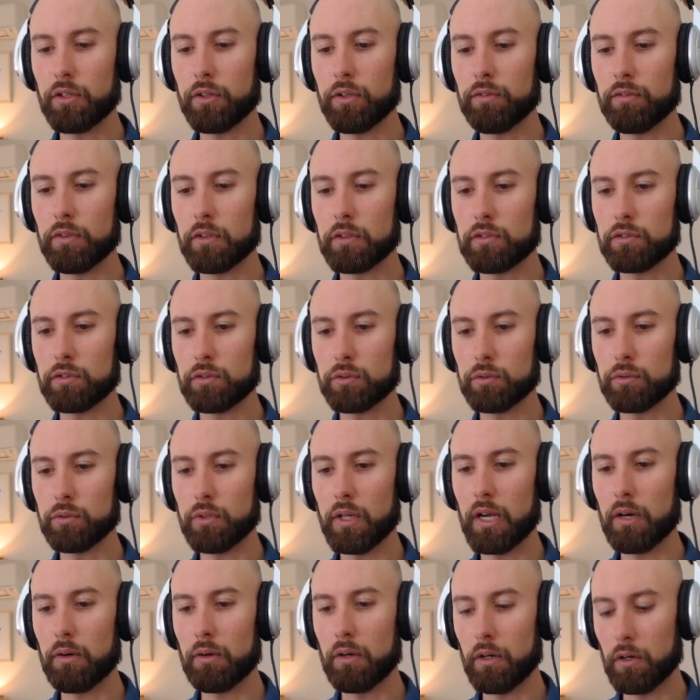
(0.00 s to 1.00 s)
over
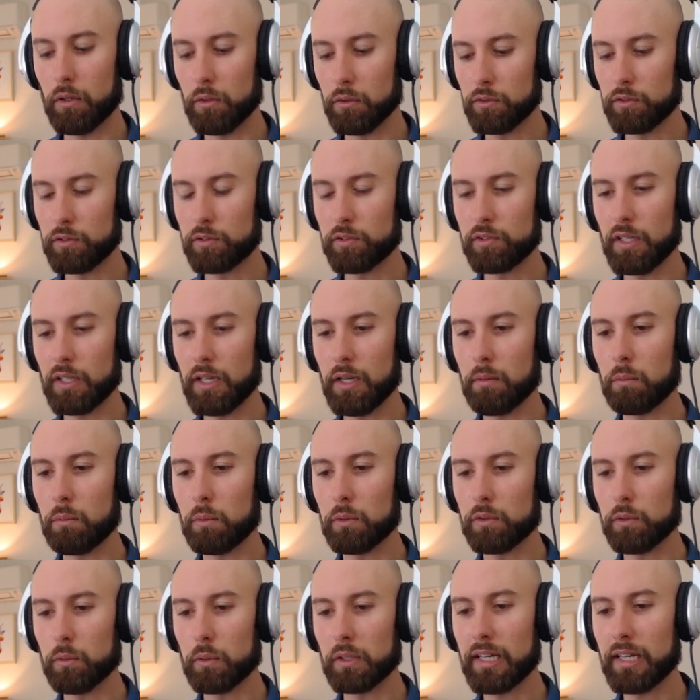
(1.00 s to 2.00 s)
to our hosts and
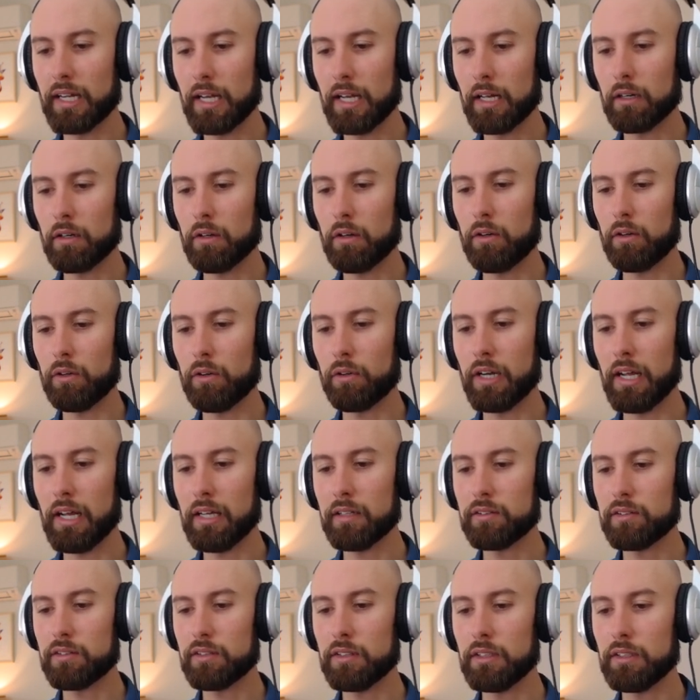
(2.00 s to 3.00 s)
we'll do a cat on
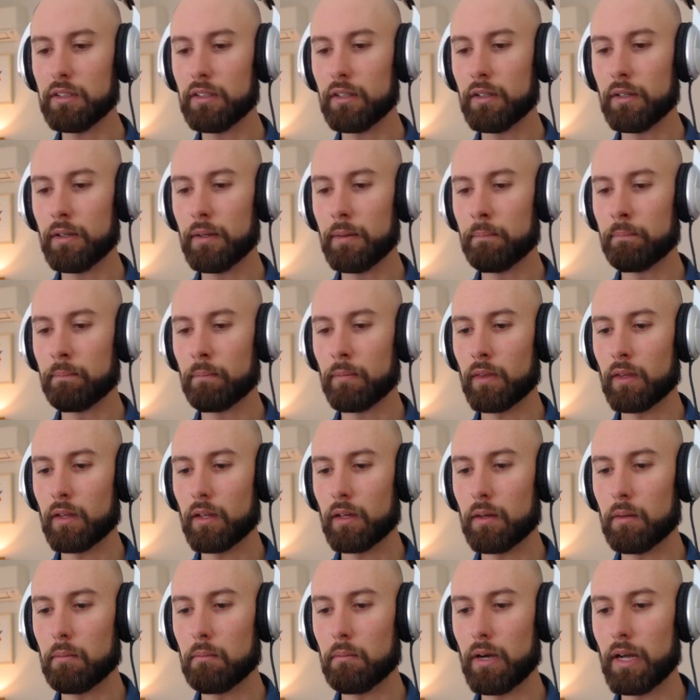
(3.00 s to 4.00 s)
etc
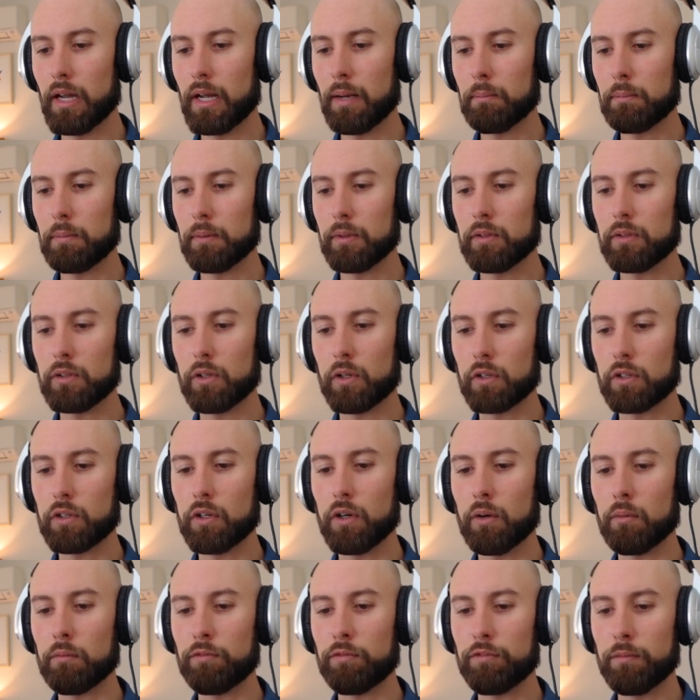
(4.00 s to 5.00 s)

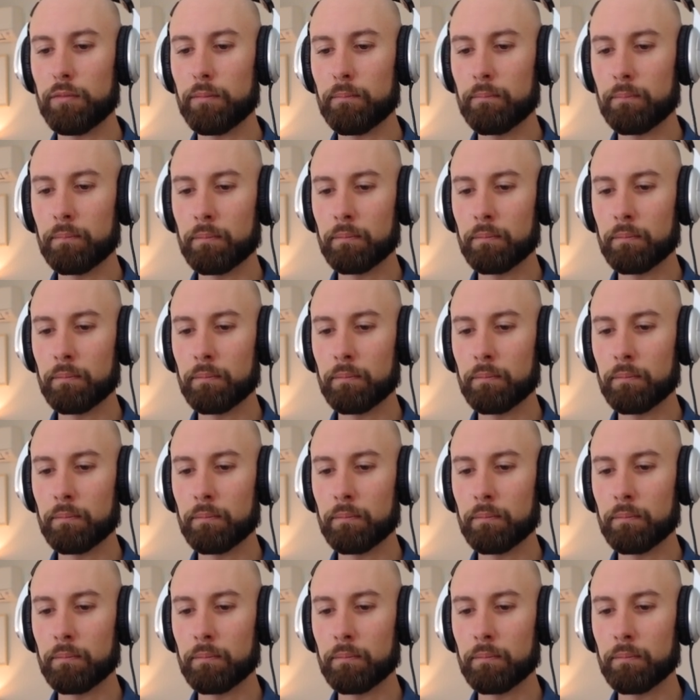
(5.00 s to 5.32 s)
myapp.conf.